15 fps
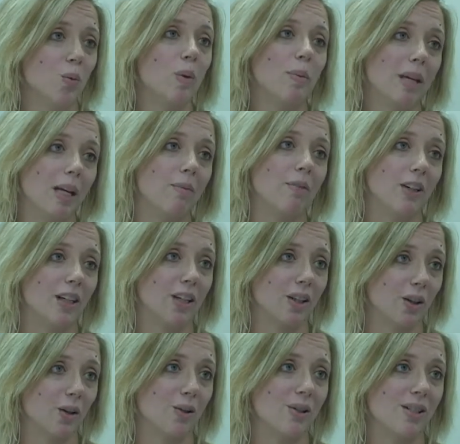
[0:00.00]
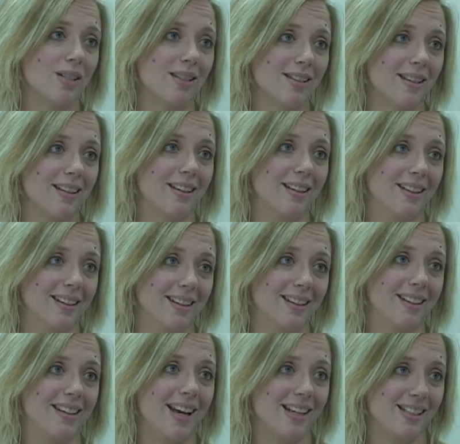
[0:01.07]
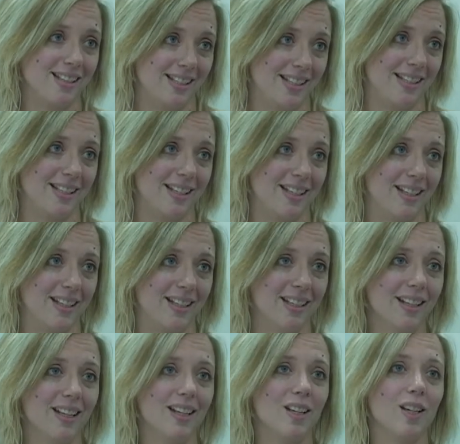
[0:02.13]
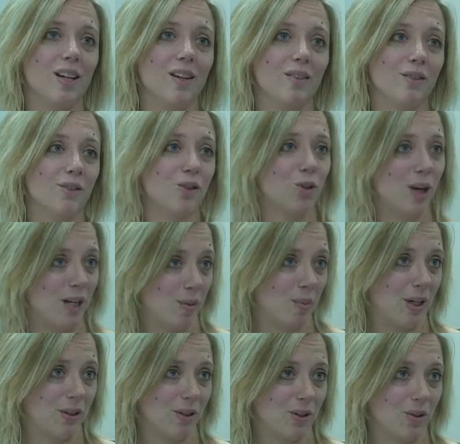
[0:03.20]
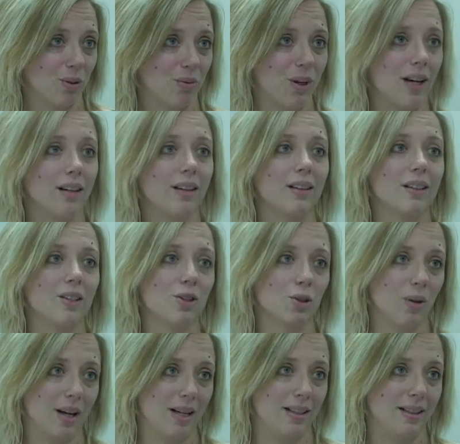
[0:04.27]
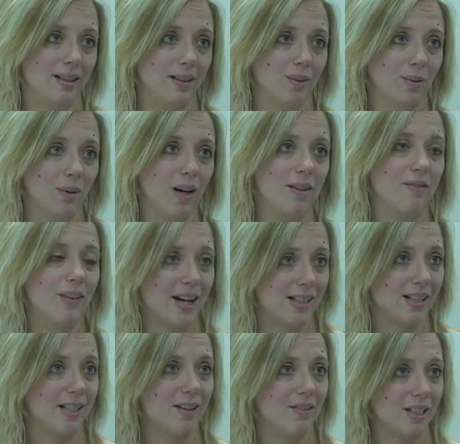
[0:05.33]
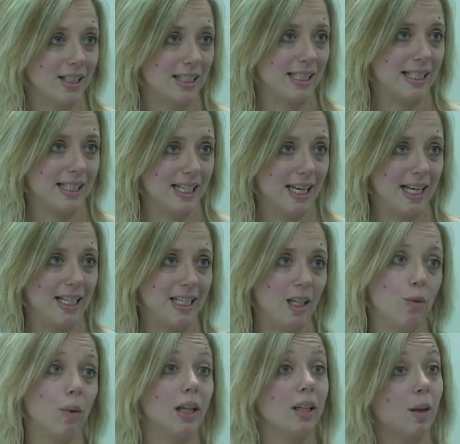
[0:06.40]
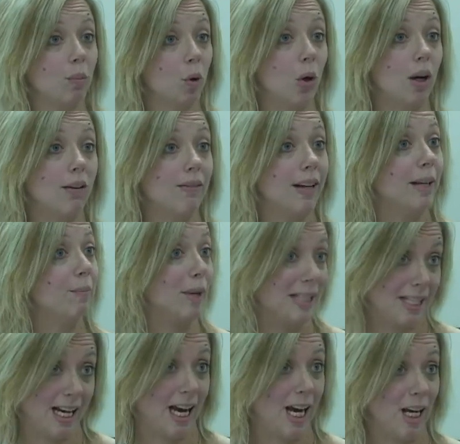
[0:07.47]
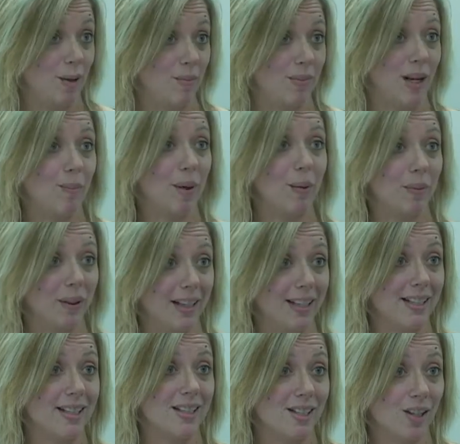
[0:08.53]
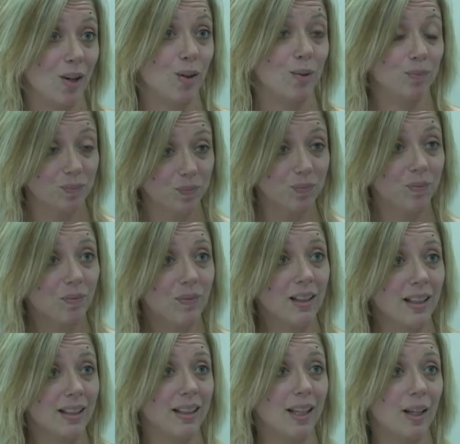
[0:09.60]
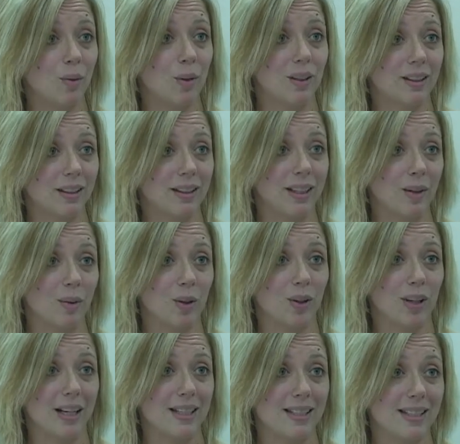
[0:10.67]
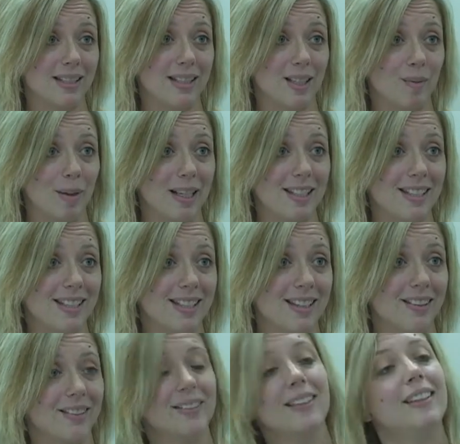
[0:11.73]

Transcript: became very close in that season of trying to break the school record and trying to run fast enough to get to state. And we ended up qualifying by time, not by place. So they were great teammates. So.